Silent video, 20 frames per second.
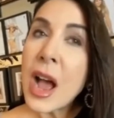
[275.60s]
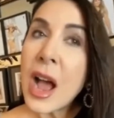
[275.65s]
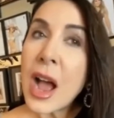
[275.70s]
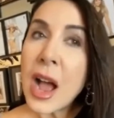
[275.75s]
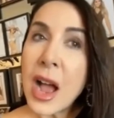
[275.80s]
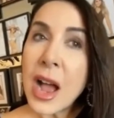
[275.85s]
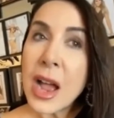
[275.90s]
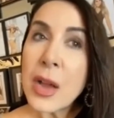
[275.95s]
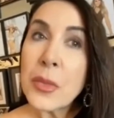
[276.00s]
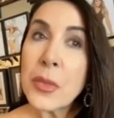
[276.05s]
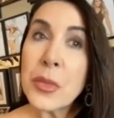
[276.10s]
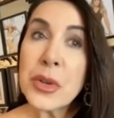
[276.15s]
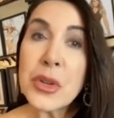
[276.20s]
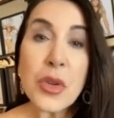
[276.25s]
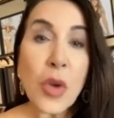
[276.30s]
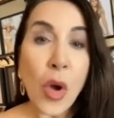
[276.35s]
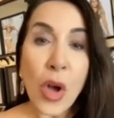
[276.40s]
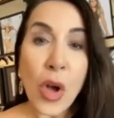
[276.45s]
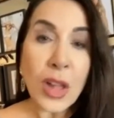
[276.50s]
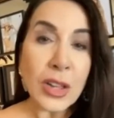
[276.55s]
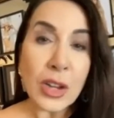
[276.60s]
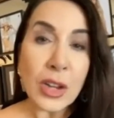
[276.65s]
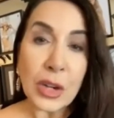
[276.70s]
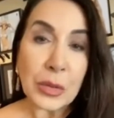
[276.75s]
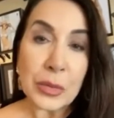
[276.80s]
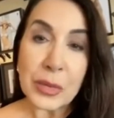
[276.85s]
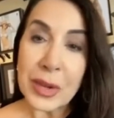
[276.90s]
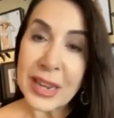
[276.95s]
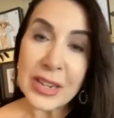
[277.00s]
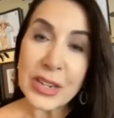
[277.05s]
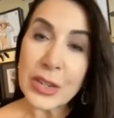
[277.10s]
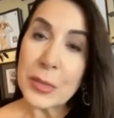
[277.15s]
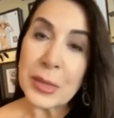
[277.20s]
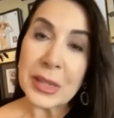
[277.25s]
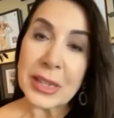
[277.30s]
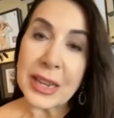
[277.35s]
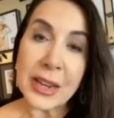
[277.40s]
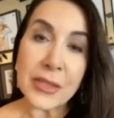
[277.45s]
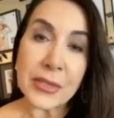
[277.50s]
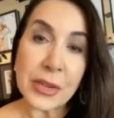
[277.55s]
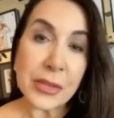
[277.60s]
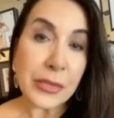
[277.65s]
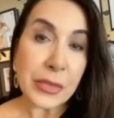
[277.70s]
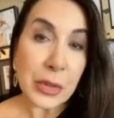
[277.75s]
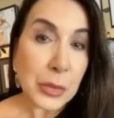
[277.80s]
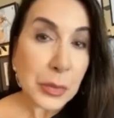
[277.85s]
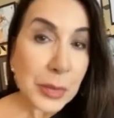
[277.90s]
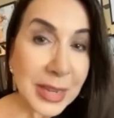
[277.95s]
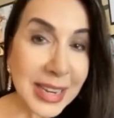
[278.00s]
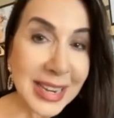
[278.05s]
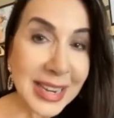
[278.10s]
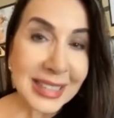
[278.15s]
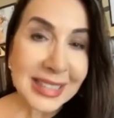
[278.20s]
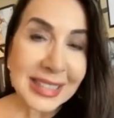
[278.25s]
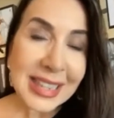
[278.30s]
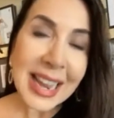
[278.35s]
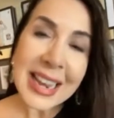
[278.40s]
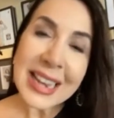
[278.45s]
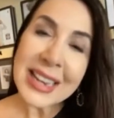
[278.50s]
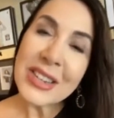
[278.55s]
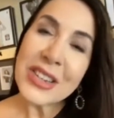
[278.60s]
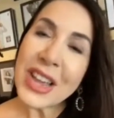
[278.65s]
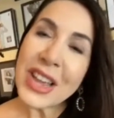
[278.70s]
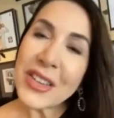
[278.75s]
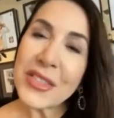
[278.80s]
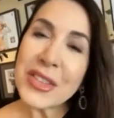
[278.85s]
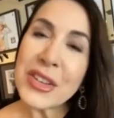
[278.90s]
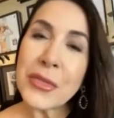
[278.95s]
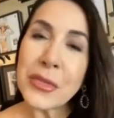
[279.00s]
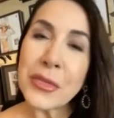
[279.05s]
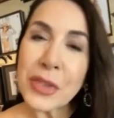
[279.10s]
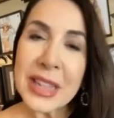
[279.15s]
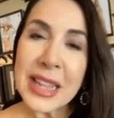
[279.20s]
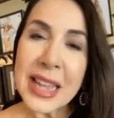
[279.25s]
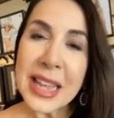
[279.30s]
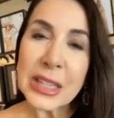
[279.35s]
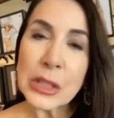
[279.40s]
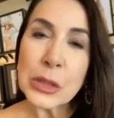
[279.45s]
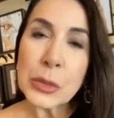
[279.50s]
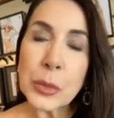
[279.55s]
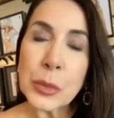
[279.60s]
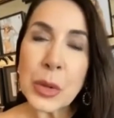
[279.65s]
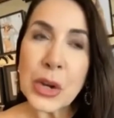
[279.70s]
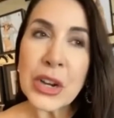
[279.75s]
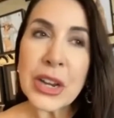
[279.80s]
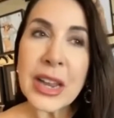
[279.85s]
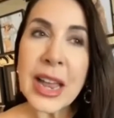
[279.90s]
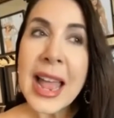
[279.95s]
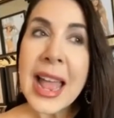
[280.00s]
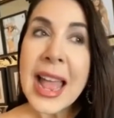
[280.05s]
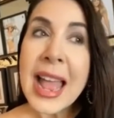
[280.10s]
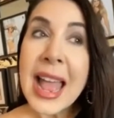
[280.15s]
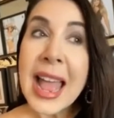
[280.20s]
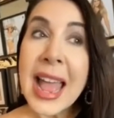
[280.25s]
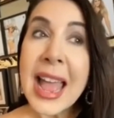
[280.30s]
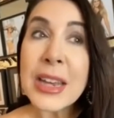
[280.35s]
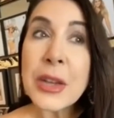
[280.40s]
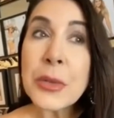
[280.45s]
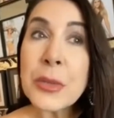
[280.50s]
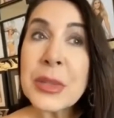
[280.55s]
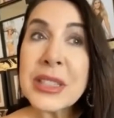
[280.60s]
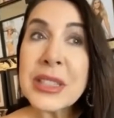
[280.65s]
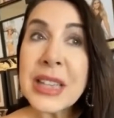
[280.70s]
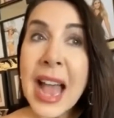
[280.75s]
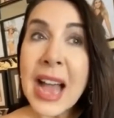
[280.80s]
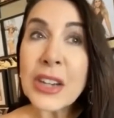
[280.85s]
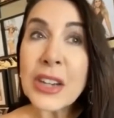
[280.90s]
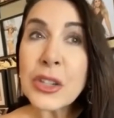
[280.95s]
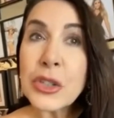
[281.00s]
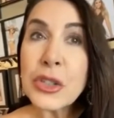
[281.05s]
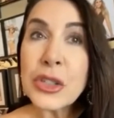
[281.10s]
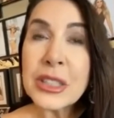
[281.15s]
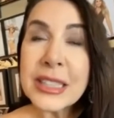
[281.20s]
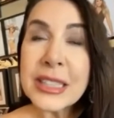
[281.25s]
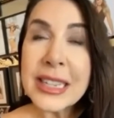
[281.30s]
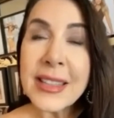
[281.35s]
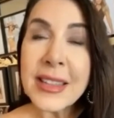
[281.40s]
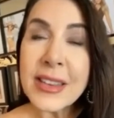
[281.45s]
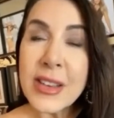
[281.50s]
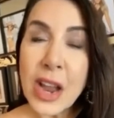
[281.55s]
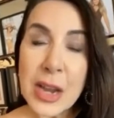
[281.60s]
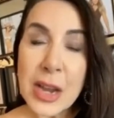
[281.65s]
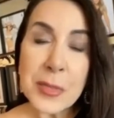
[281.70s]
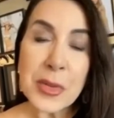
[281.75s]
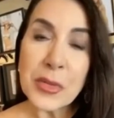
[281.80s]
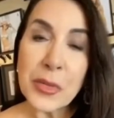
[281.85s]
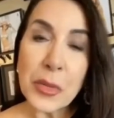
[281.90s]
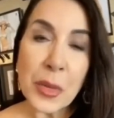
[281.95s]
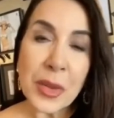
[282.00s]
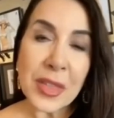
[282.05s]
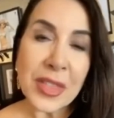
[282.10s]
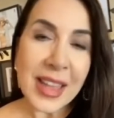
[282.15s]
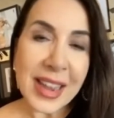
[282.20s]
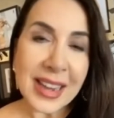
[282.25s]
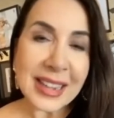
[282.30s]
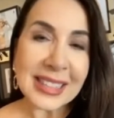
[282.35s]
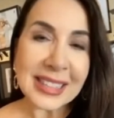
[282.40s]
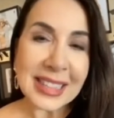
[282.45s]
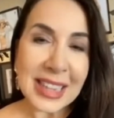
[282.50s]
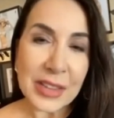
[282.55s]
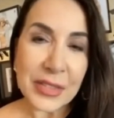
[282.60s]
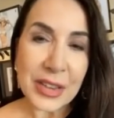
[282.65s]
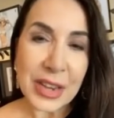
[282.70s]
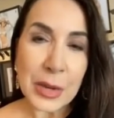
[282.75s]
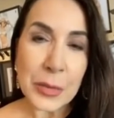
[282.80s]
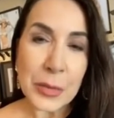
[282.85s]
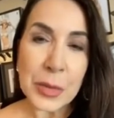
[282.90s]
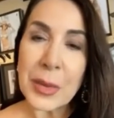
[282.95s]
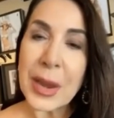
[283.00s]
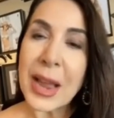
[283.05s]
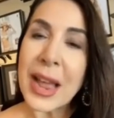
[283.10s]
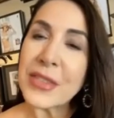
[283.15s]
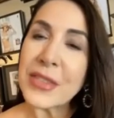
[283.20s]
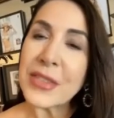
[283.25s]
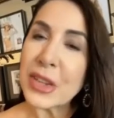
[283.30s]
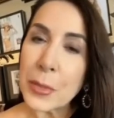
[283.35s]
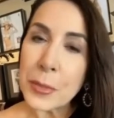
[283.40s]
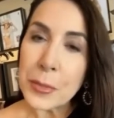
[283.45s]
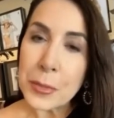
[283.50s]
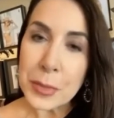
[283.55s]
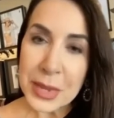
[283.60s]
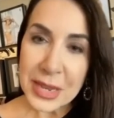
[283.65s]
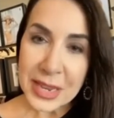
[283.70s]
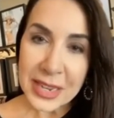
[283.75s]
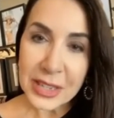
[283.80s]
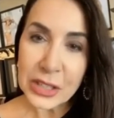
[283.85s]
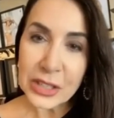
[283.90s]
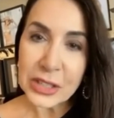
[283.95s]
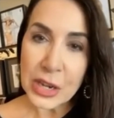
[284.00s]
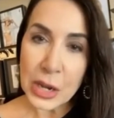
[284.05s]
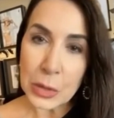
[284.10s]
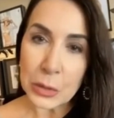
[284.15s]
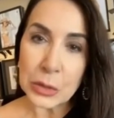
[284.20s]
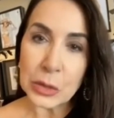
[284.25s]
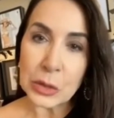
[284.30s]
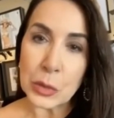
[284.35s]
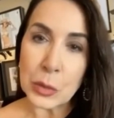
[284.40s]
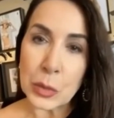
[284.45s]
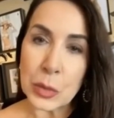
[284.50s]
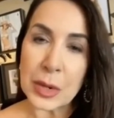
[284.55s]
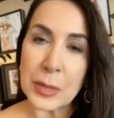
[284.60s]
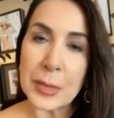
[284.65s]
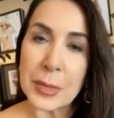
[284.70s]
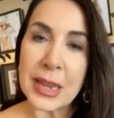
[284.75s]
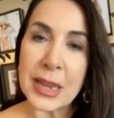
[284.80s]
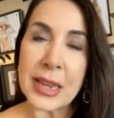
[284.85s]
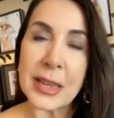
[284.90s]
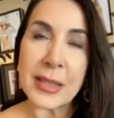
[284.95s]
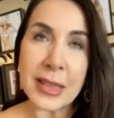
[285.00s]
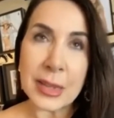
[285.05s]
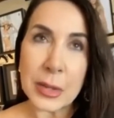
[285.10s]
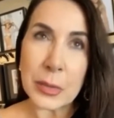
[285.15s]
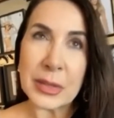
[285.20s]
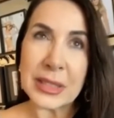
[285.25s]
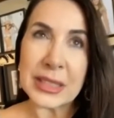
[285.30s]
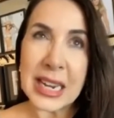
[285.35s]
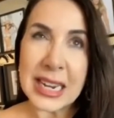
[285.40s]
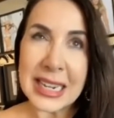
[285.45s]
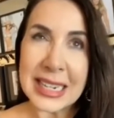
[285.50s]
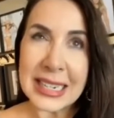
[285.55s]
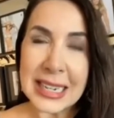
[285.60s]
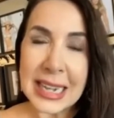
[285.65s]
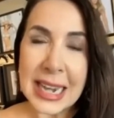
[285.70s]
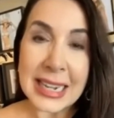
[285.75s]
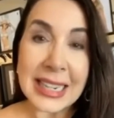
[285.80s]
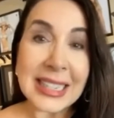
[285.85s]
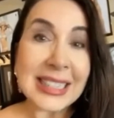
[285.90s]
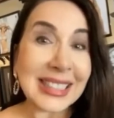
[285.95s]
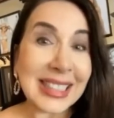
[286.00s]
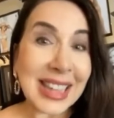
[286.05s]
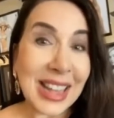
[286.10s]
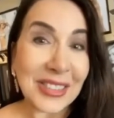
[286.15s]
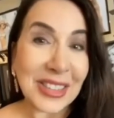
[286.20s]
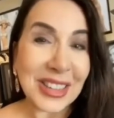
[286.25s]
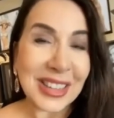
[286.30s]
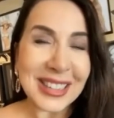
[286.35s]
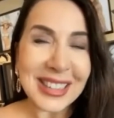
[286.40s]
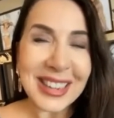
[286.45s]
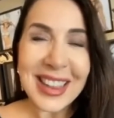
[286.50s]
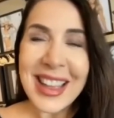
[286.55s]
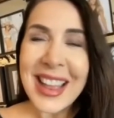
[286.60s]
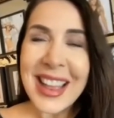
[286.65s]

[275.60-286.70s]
I would call her randomly every few weeks. Hey, do you have any freelance work? And it was actually the night before Thanksgiving. We were having a big snowstorm. I think it was 1987.